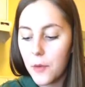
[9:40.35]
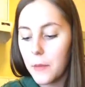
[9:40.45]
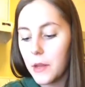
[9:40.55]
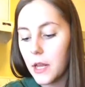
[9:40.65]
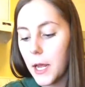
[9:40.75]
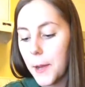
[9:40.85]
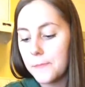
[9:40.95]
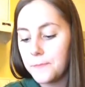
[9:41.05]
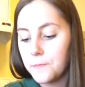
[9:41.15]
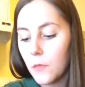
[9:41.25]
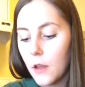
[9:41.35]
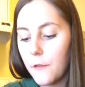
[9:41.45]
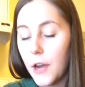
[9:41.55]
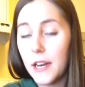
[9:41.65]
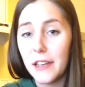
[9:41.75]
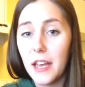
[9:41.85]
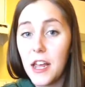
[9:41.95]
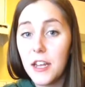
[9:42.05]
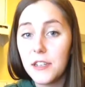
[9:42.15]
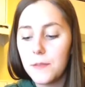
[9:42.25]
Maybe, like, find a
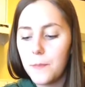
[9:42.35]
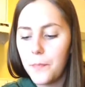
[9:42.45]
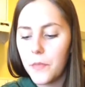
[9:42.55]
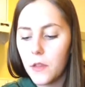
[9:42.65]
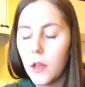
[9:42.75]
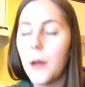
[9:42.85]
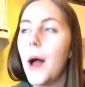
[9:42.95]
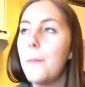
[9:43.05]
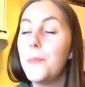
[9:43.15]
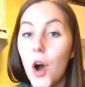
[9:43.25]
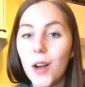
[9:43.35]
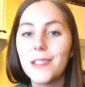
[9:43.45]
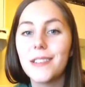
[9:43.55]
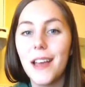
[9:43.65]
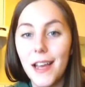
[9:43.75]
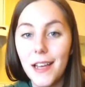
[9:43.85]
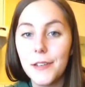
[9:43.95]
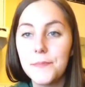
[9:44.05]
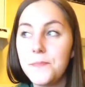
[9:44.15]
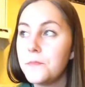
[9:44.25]
boxed cake
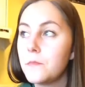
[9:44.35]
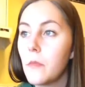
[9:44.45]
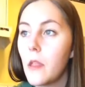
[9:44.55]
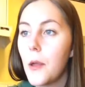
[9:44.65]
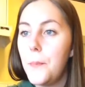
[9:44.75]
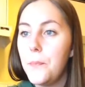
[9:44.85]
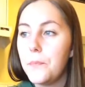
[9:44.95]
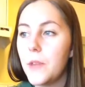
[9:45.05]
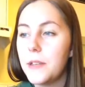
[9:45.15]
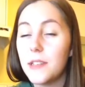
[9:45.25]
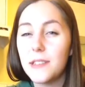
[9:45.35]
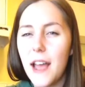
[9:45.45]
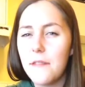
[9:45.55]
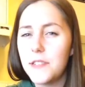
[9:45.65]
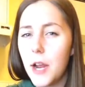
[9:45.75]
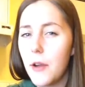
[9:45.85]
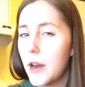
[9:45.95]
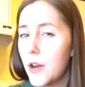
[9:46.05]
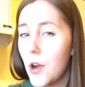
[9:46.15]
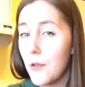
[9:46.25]
that doesn't have dairy in
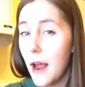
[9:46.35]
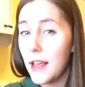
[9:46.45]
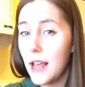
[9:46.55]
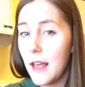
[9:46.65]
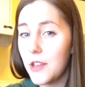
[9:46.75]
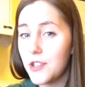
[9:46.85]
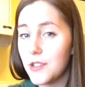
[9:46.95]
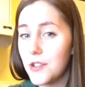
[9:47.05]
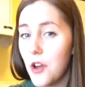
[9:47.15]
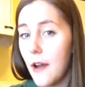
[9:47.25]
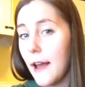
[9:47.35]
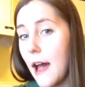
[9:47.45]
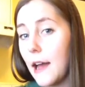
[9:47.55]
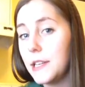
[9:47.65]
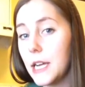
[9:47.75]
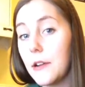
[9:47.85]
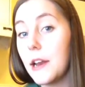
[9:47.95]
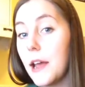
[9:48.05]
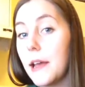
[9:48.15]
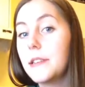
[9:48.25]
it already, and then just not add dairy
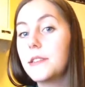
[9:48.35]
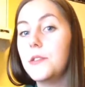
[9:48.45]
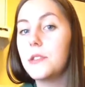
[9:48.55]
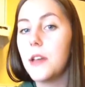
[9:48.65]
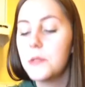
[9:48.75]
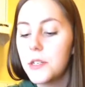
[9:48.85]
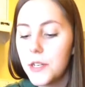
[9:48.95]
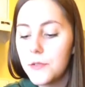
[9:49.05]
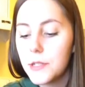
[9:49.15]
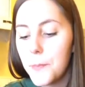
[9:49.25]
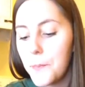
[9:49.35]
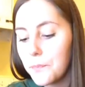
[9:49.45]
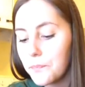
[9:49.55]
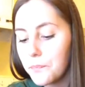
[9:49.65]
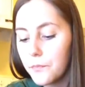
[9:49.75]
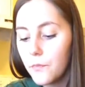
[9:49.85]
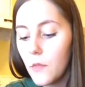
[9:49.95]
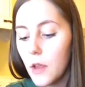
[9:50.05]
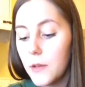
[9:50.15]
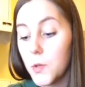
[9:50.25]
and eggs, use substitutes.
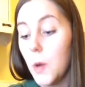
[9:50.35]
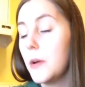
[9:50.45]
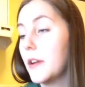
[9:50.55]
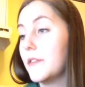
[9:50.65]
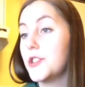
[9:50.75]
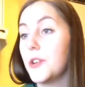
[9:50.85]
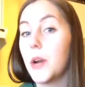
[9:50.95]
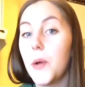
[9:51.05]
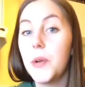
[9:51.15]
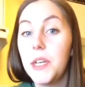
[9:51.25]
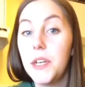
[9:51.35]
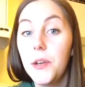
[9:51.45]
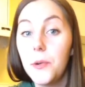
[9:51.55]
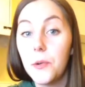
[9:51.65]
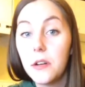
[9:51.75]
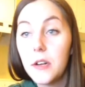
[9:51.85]
So I'm not even sure what I would do.